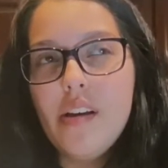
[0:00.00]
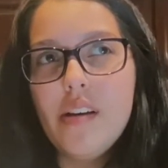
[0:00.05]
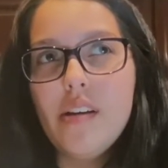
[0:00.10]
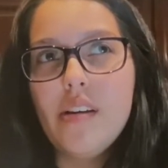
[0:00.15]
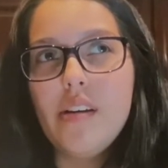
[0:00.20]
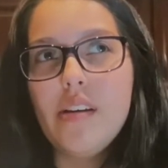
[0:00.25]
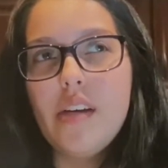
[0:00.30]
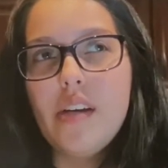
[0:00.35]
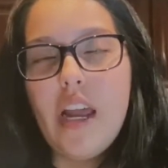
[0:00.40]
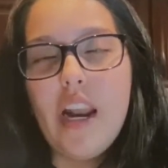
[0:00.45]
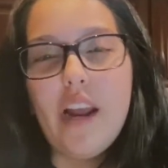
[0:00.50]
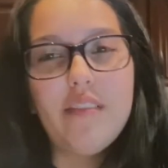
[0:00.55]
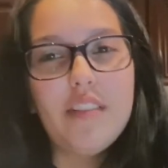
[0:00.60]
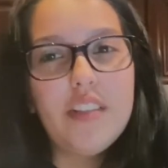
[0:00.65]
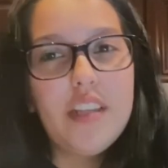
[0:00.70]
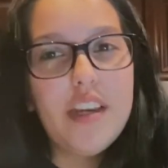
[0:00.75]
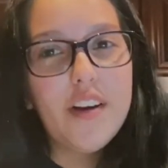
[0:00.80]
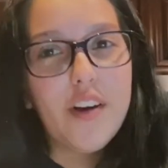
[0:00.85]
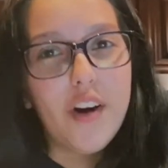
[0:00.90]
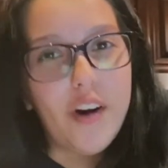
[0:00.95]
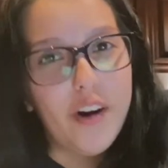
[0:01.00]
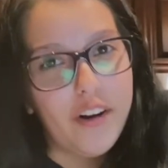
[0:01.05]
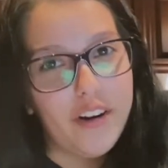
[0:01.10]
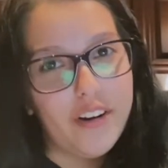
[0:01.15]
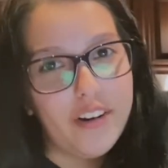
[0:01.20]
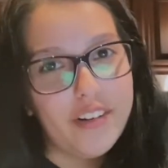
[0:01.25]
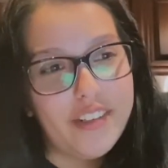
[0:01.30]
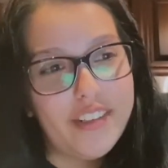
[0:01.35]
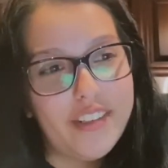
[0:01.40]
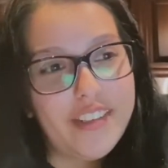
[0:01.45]
I'd have to say
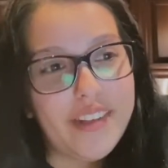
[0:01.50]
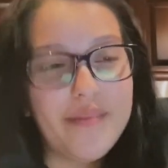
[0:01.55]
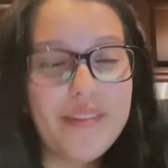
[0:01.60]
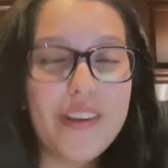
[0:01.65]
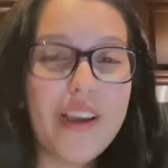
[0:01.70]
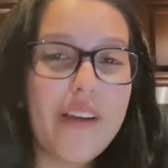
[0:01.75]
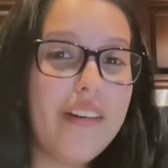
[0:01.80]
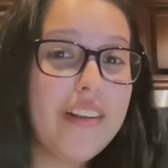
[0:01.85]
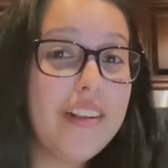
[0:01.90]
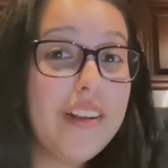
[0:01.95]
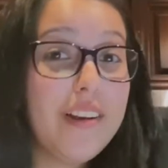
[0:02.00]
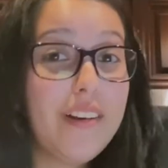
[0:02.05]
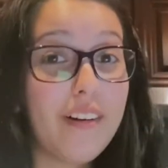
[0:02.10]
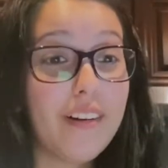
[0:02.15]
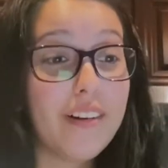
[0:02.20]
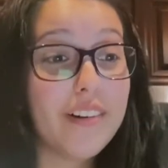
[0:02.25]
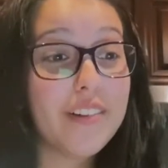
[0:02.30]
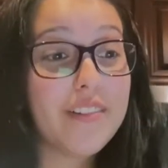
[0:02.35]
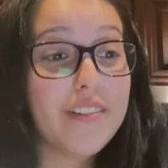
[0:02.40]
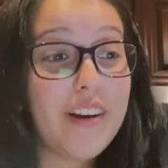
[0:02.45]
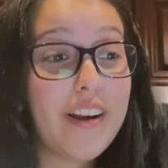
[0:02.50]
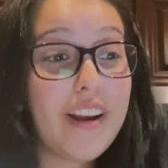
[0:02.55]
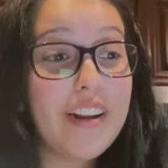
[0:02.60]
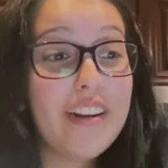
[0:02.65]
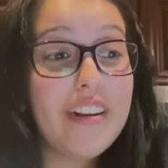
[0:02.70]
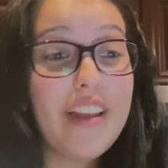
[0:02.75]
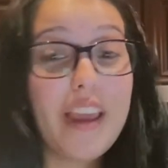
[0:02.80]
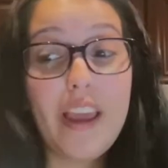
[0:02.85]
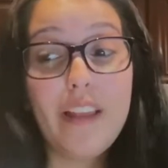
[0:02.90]
Cars. Something about the Cars ride and the